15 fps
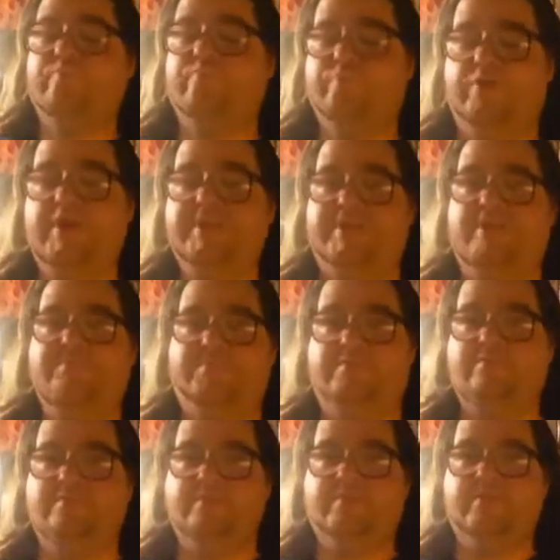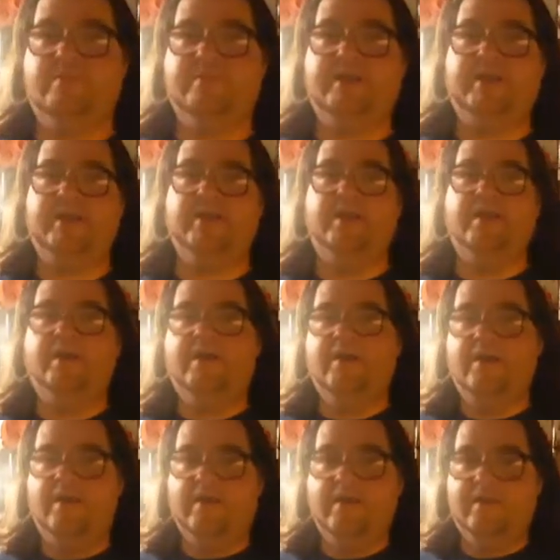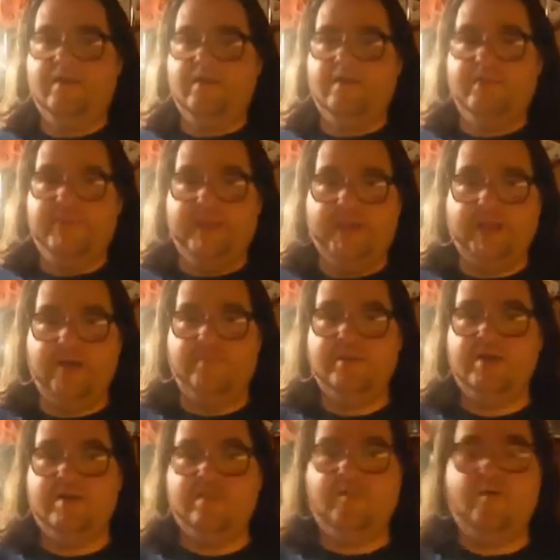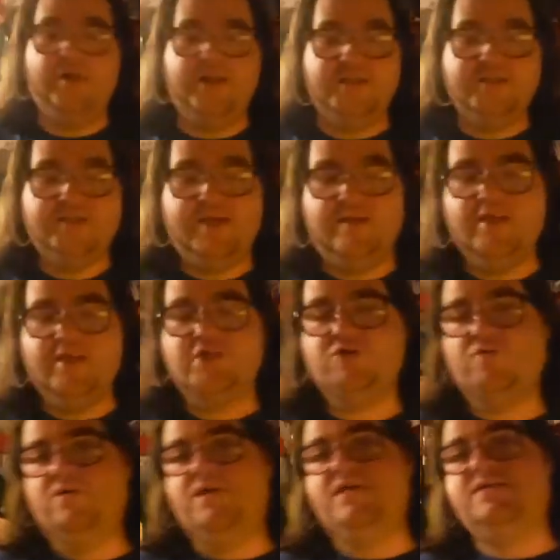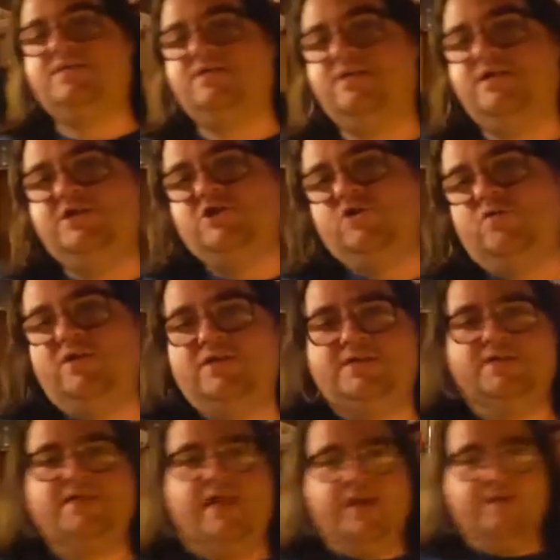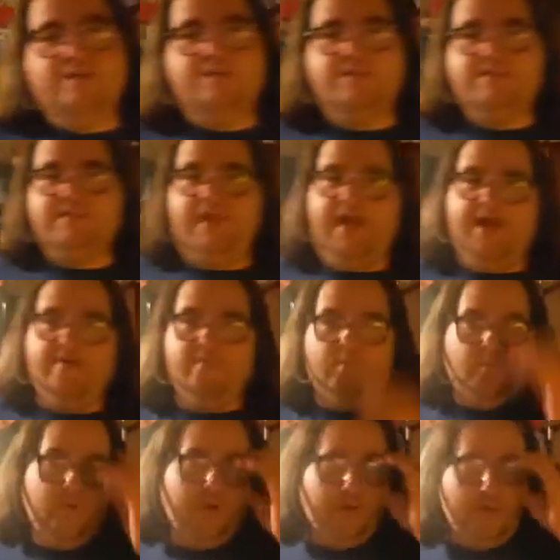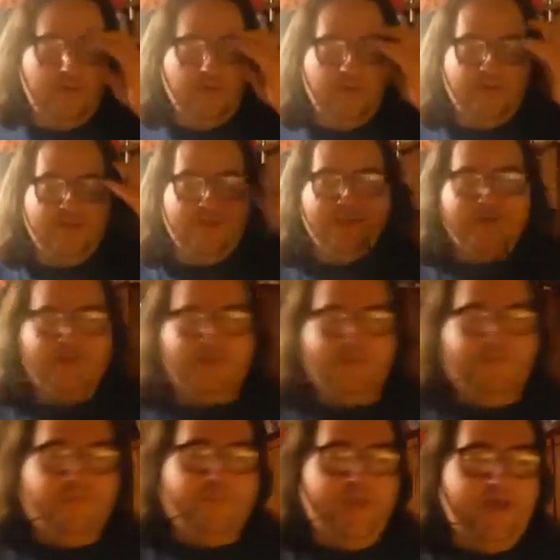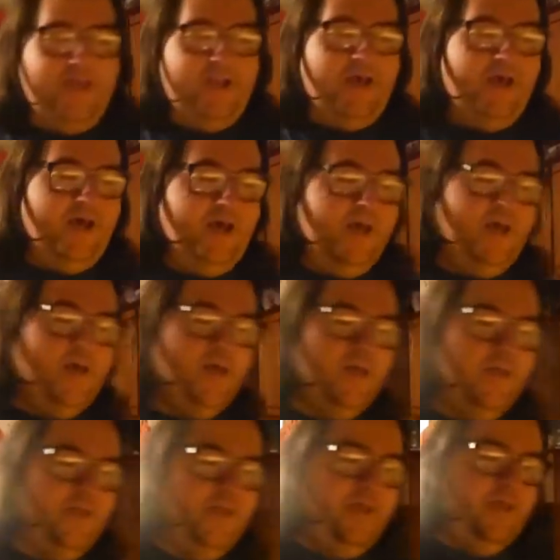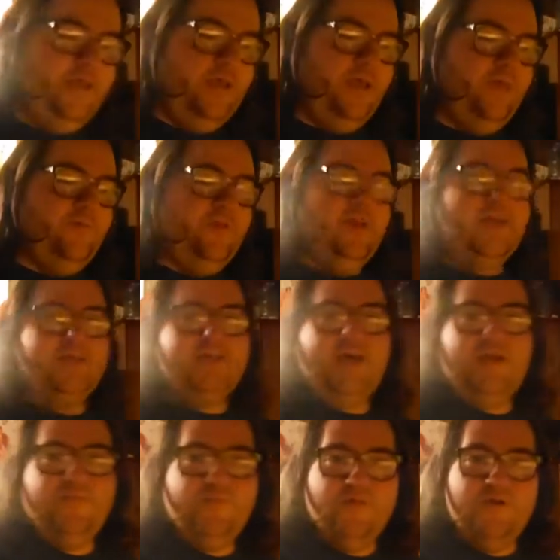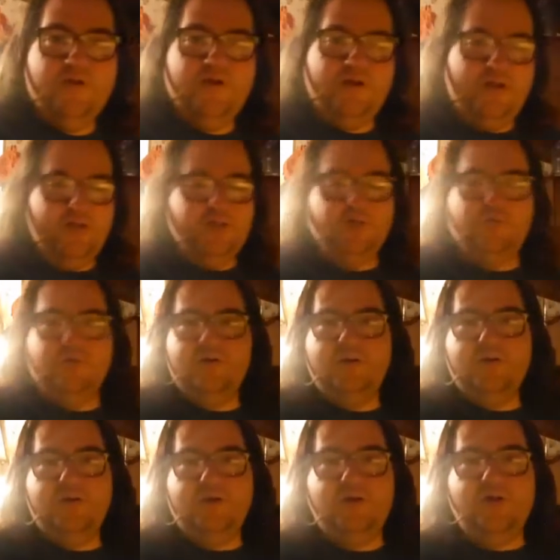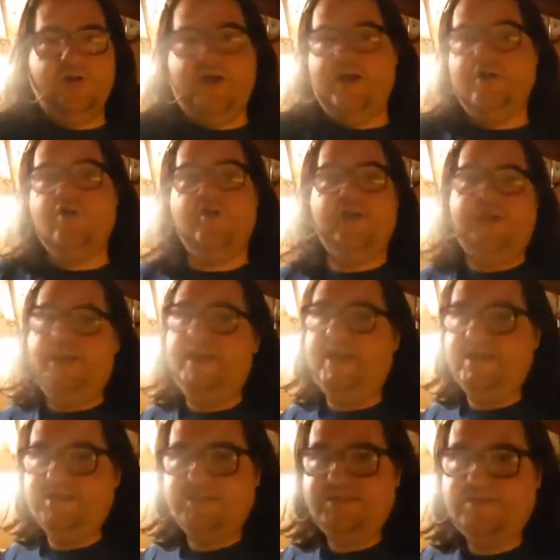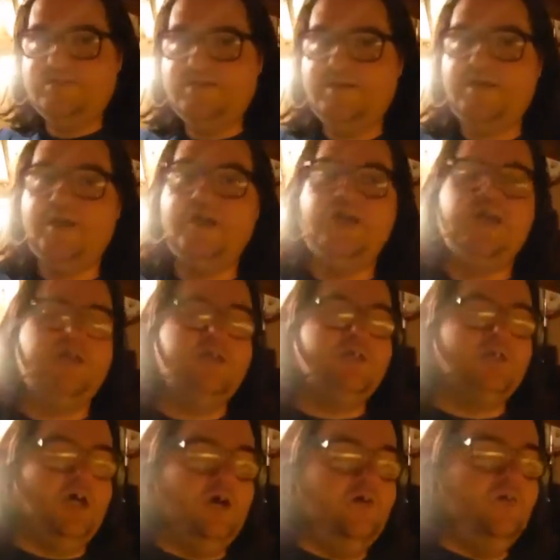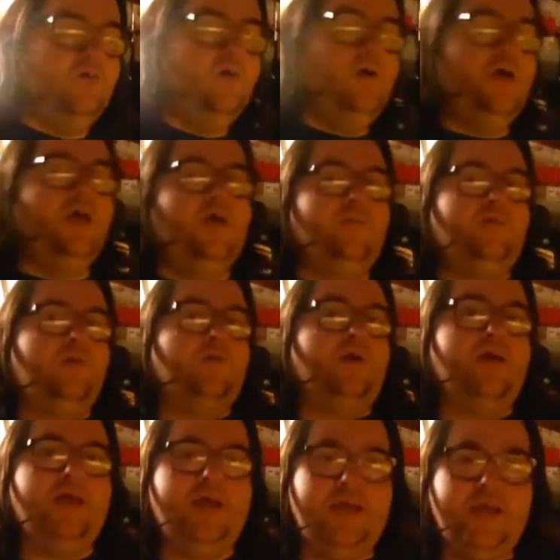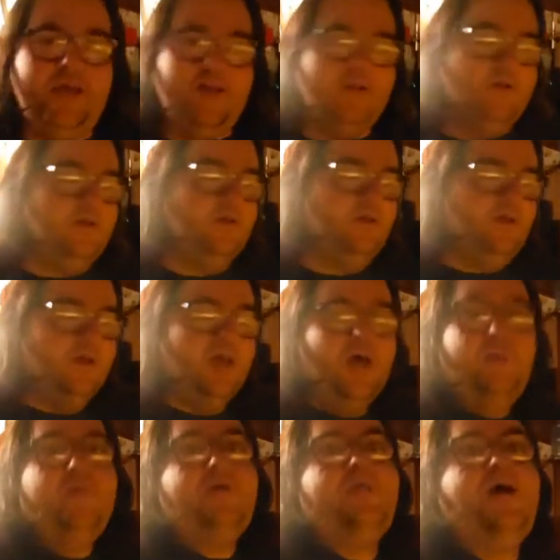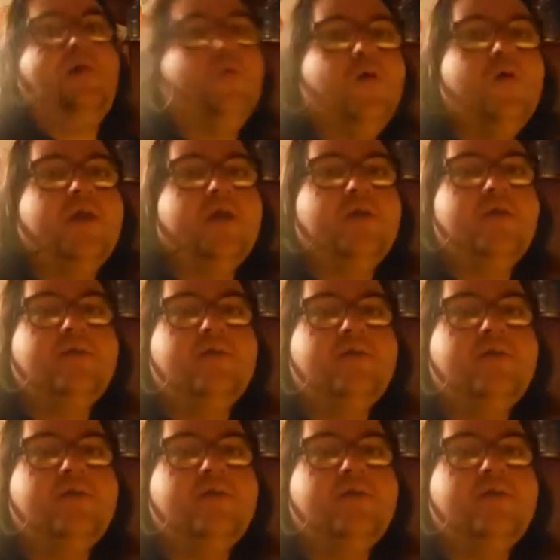Pretty simple. I mean, they come in the morning, sign the chore list, and then chore list is taken to the staff. Well, then if you didn't sign up for a chore, you're not going to eat. So, if you want to eat, you come in that morning,